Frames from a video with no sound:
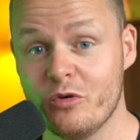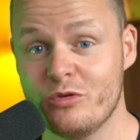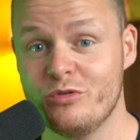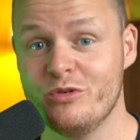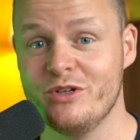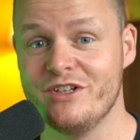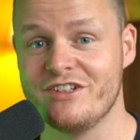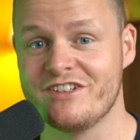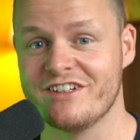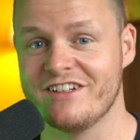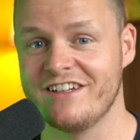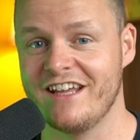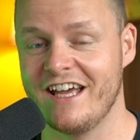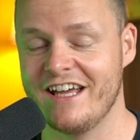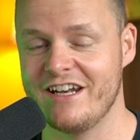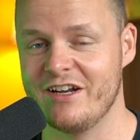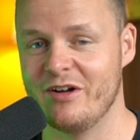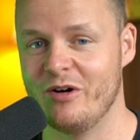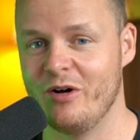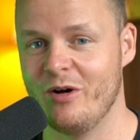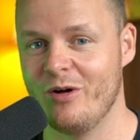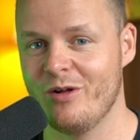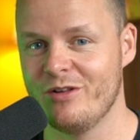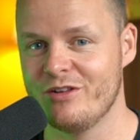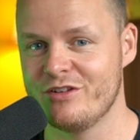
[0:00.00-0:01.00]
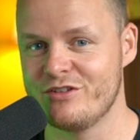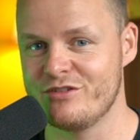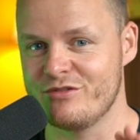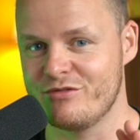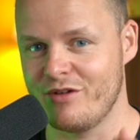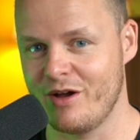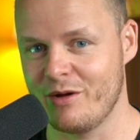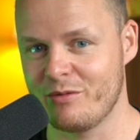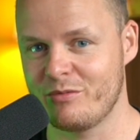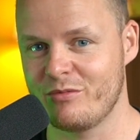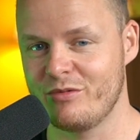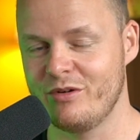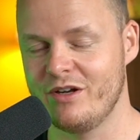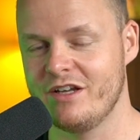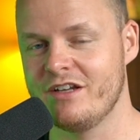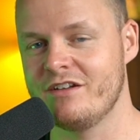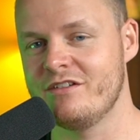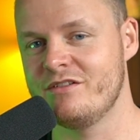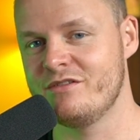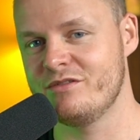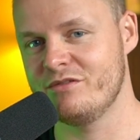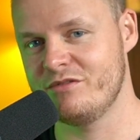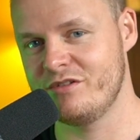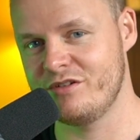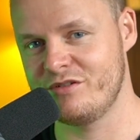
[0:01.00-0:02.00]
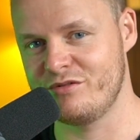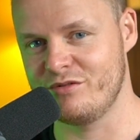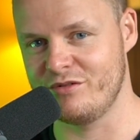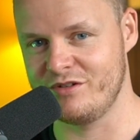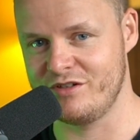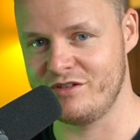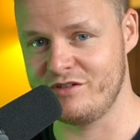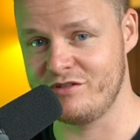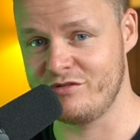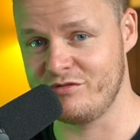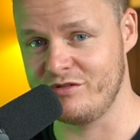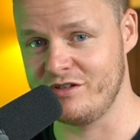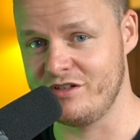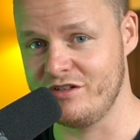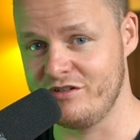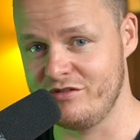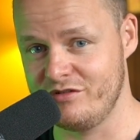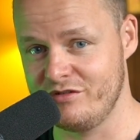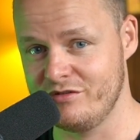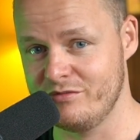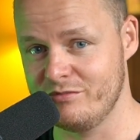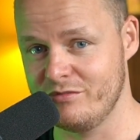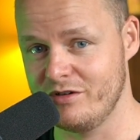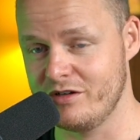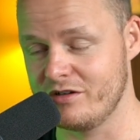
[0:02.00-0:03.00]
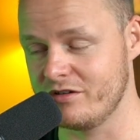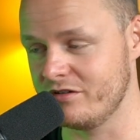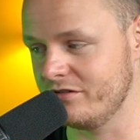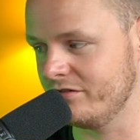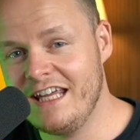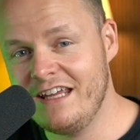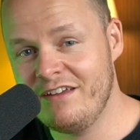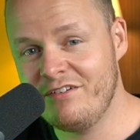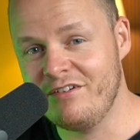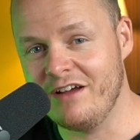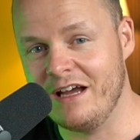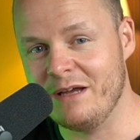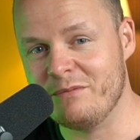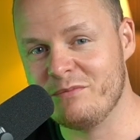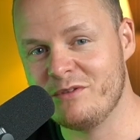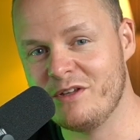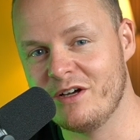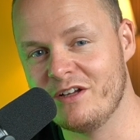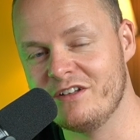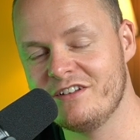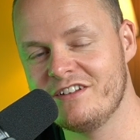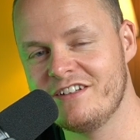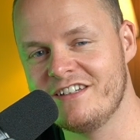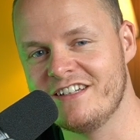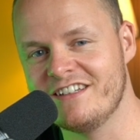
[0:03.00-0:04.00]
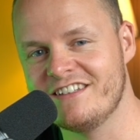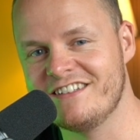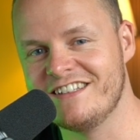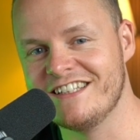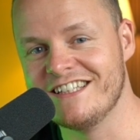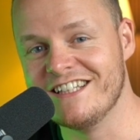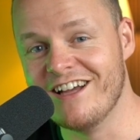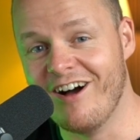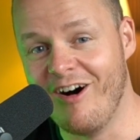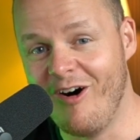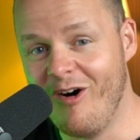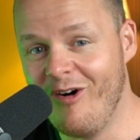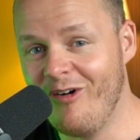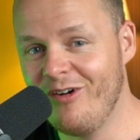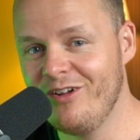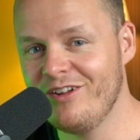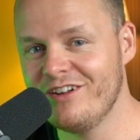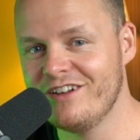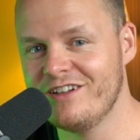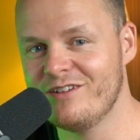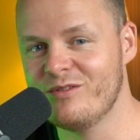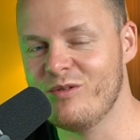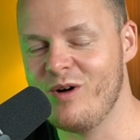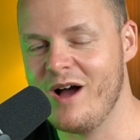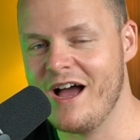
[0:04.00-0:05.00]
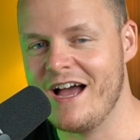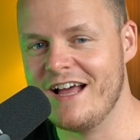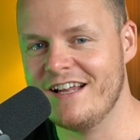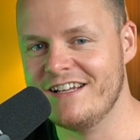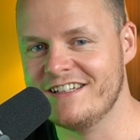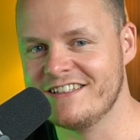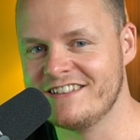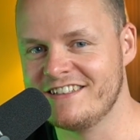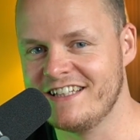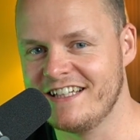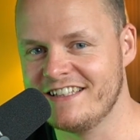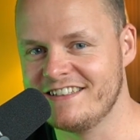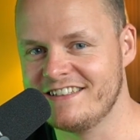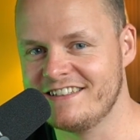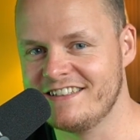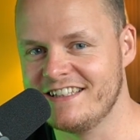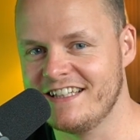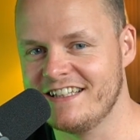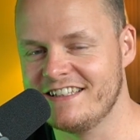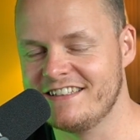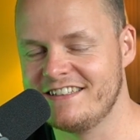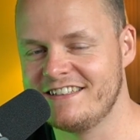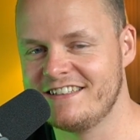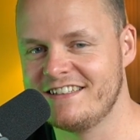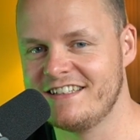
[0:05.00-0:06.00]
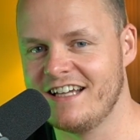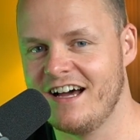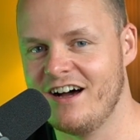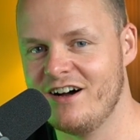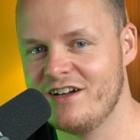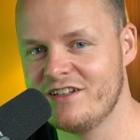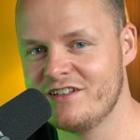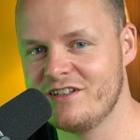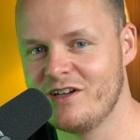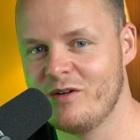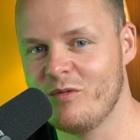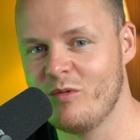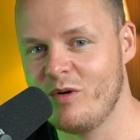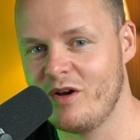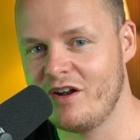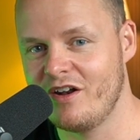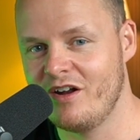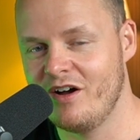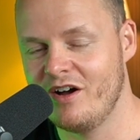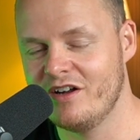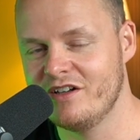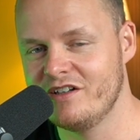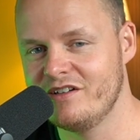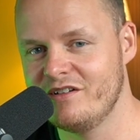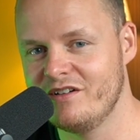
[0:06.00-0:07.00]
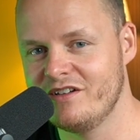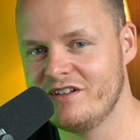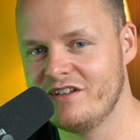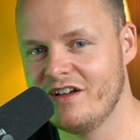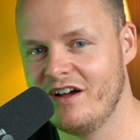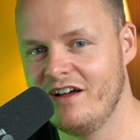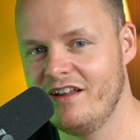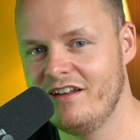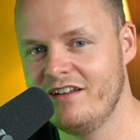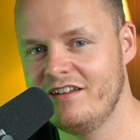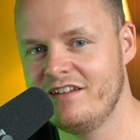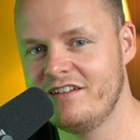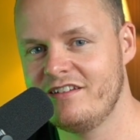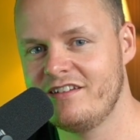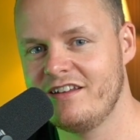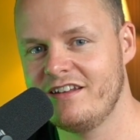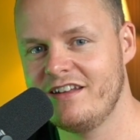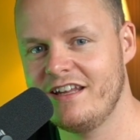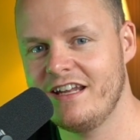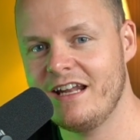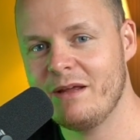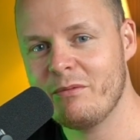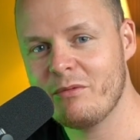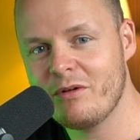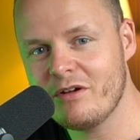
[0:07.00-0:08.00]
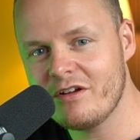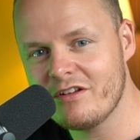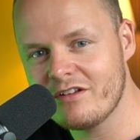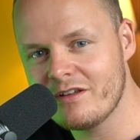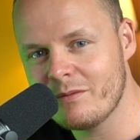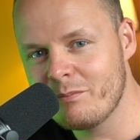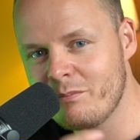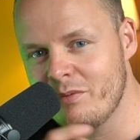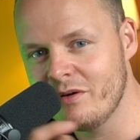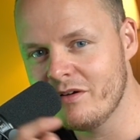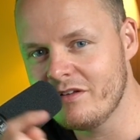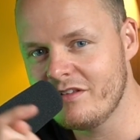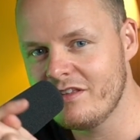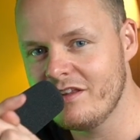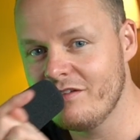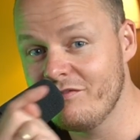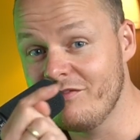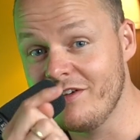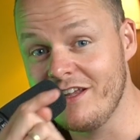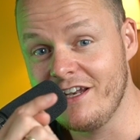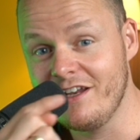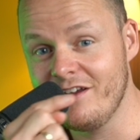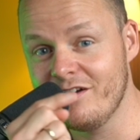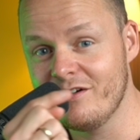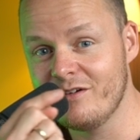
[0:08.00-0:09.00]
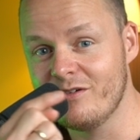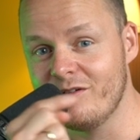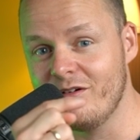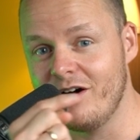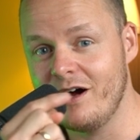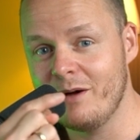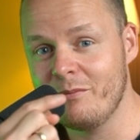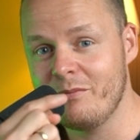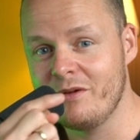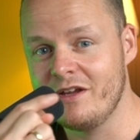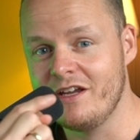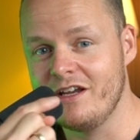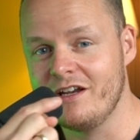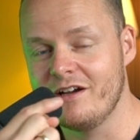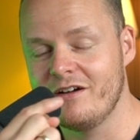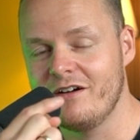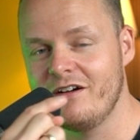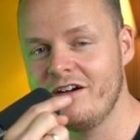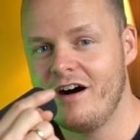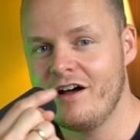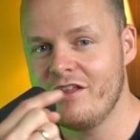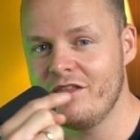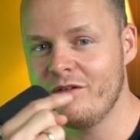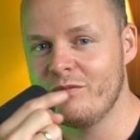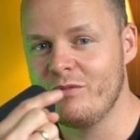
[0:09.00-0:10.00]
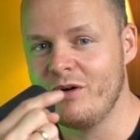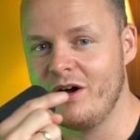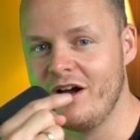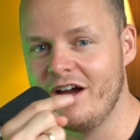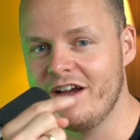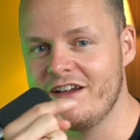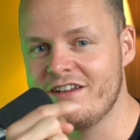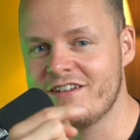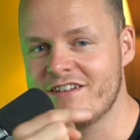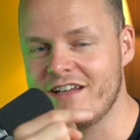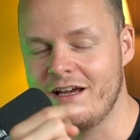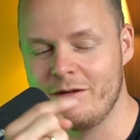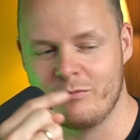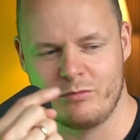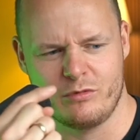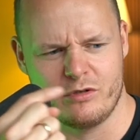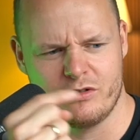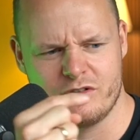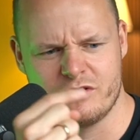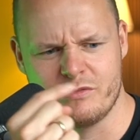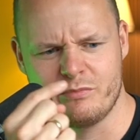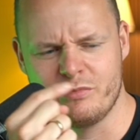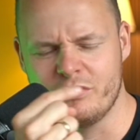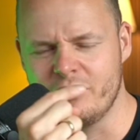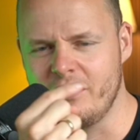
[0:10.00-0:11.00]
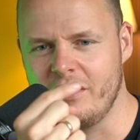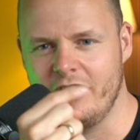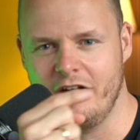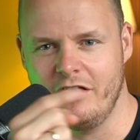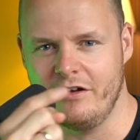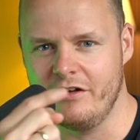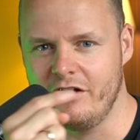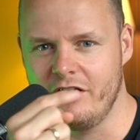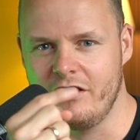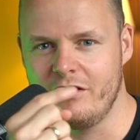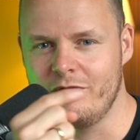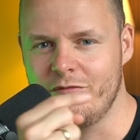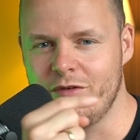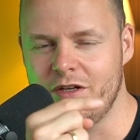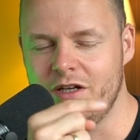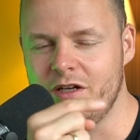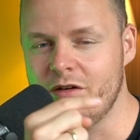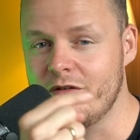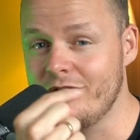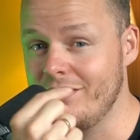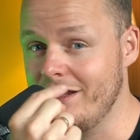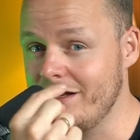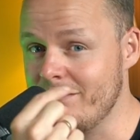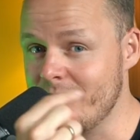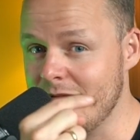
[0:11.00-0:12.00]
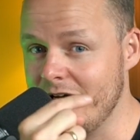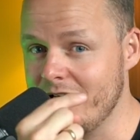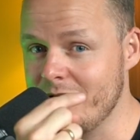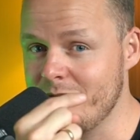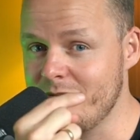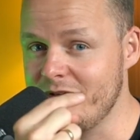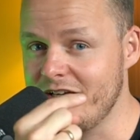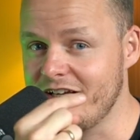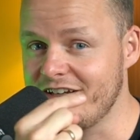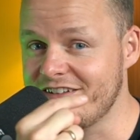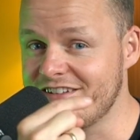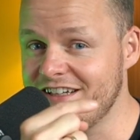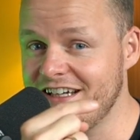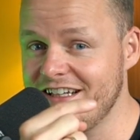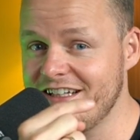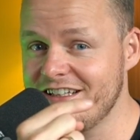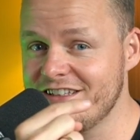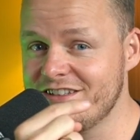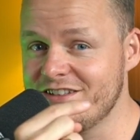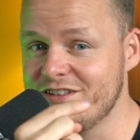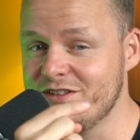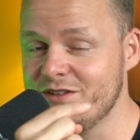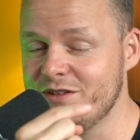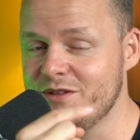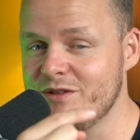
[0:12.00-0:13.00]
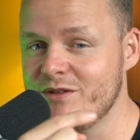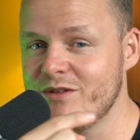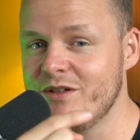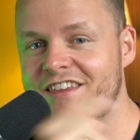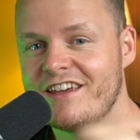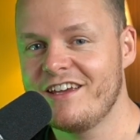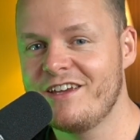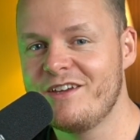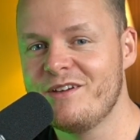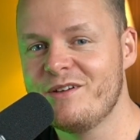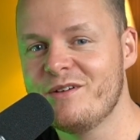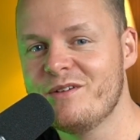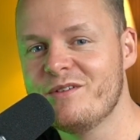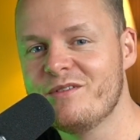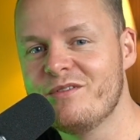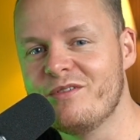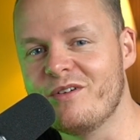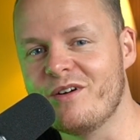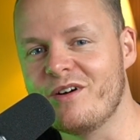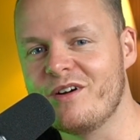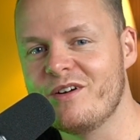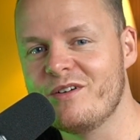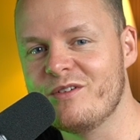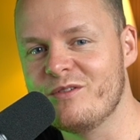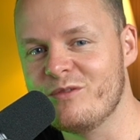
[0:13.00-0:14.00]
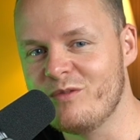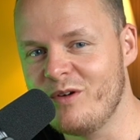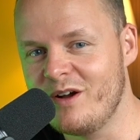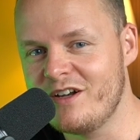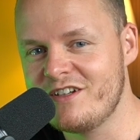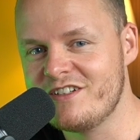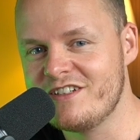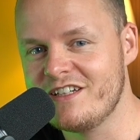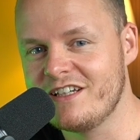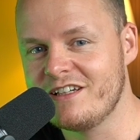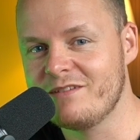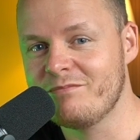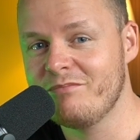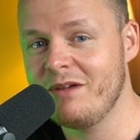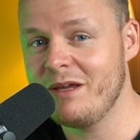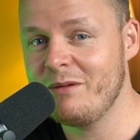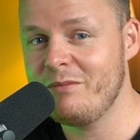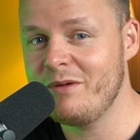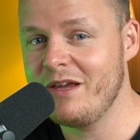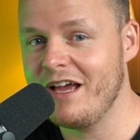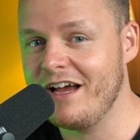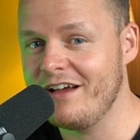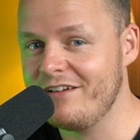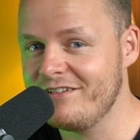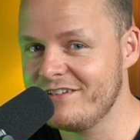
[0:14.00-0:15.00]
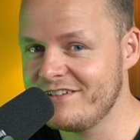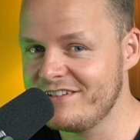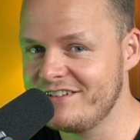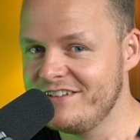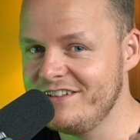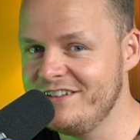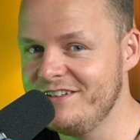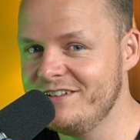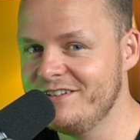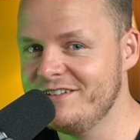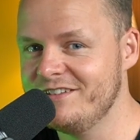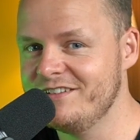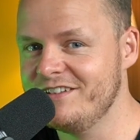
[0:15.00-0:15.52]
reason at all to upgrade to the 2022 model. If I'm done testing all the wireless headsets under $100, then I'm going to put the video up here. Otherwise, I'm going to put in another video that might be exciting to you. Thank you for watching. Maybe I'll see you